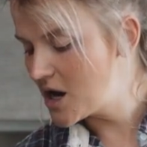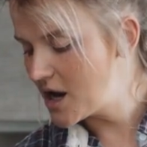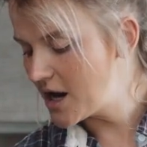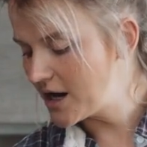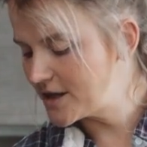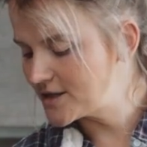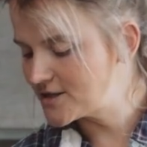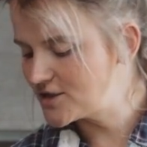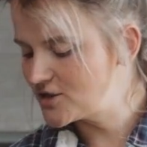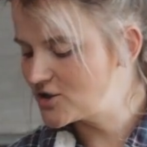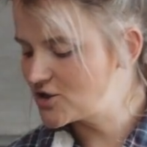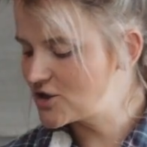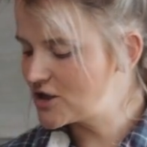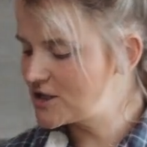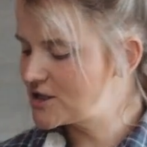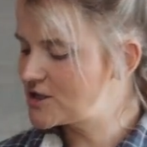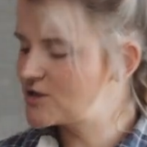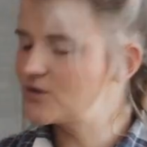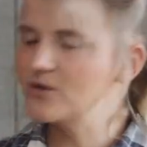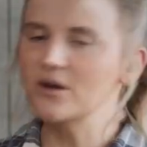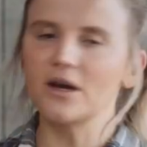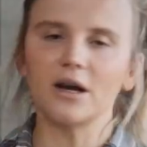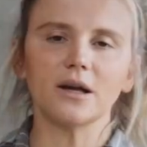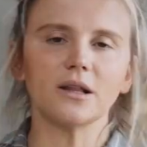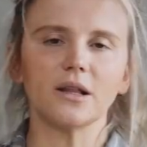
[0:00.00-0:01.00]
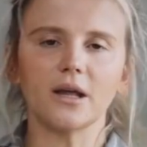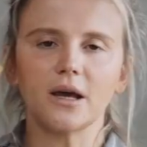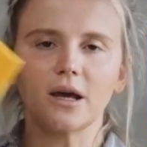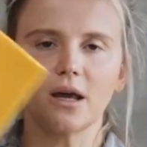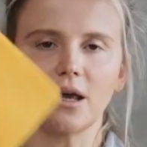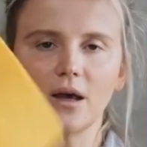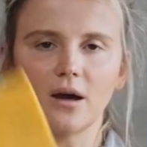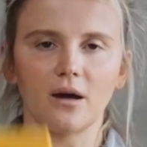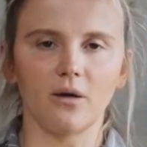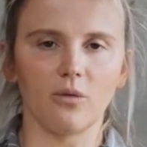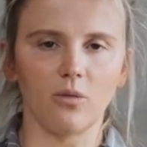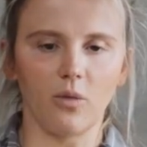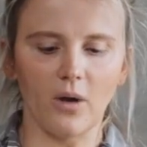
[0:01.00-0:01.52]
I suggest you get
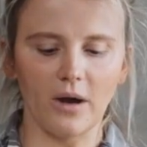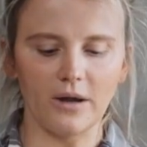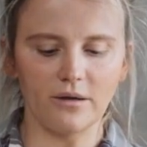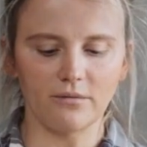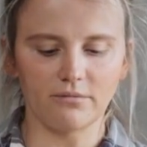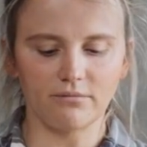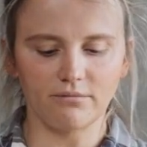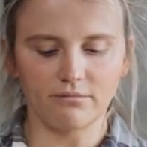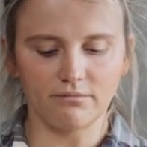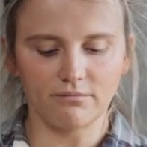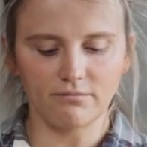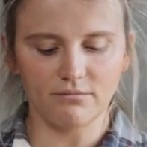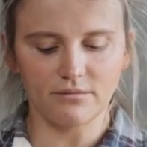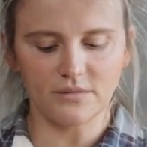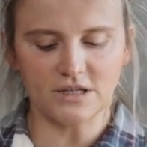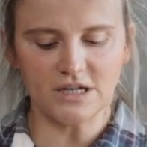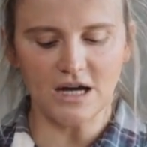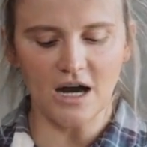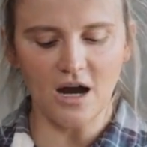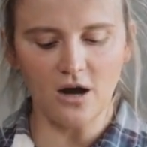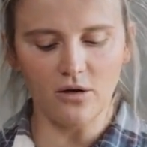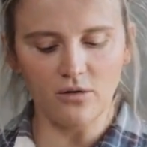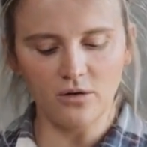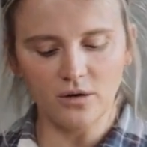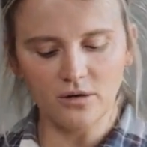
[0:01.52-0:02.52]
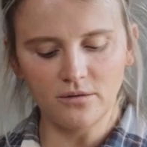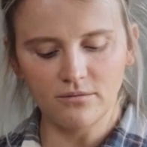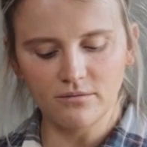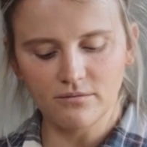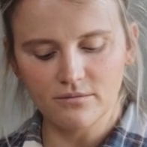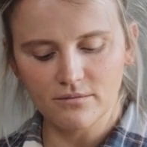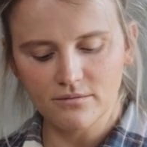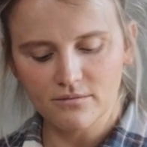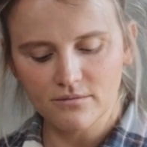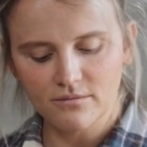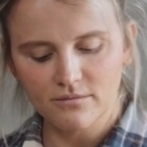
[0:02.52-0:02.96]
like a wet towel,